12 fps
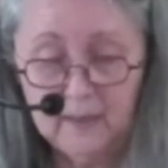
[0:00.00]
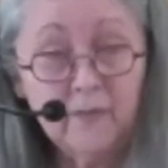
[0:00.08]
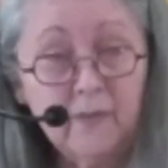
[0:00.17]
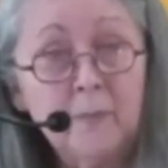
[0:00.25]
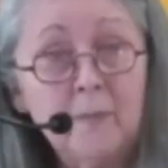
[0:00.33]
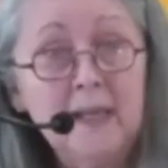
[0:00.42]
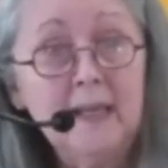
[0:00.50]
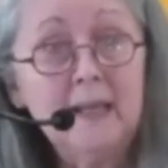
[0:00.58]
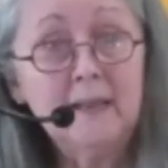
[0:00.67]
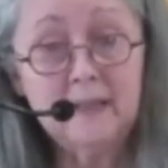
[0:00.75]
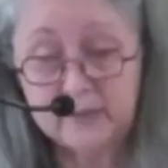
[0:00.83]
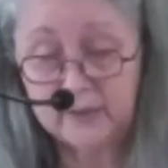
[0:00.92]
For
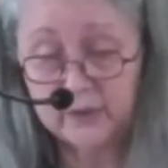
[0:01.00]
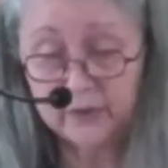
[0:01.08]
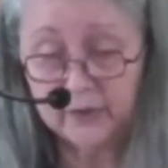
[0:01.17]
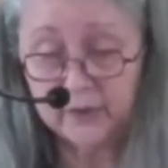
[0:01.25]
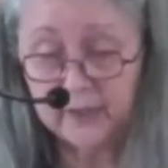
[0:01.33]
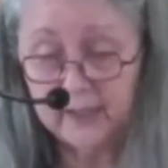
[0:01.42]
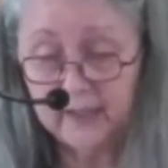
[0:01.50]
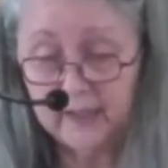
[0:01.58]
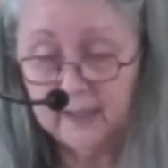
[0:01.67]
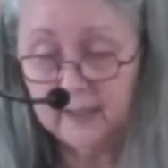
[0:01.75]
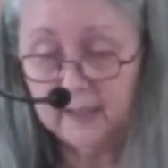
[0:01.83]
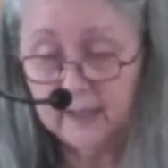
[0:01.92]
me, this
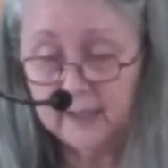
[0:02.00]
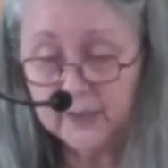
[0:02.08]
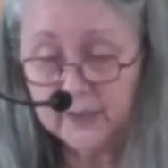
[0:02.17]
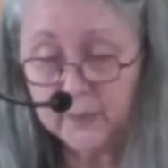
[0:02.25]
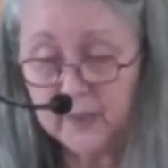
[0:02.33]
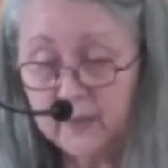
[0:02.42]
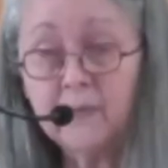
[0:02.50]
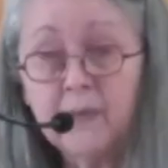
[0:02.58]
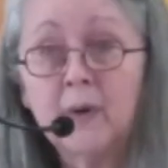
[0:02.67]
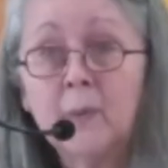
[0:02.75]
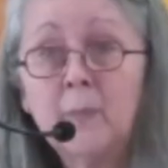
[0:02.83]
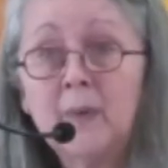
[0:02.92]
journey is one of
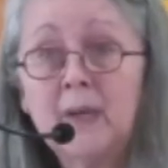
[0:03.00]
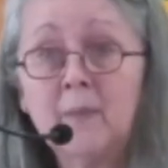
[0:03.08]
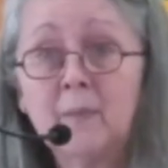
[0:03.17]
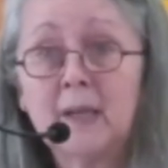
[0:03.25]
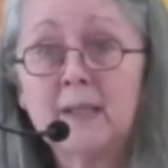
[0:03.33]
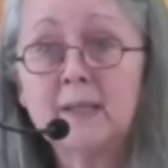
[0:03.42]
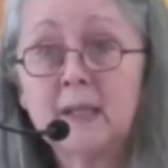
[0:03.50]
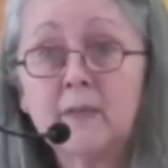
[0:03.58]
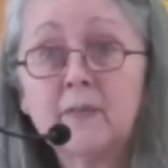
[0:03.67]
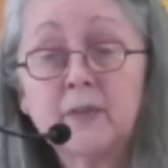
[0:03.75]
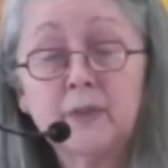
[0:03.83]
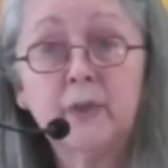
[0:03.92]
opening
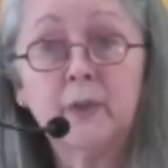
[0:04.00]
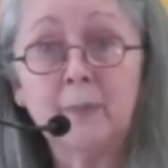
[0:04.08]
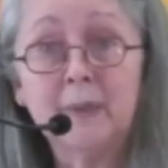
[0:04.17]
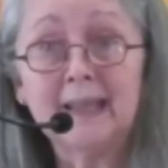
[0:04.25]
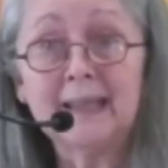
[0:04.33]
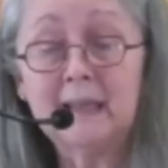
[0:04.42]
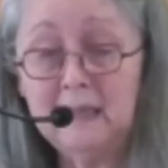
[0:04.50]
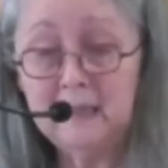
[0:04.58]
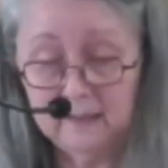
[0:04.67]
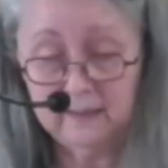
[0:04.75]
myself to humility,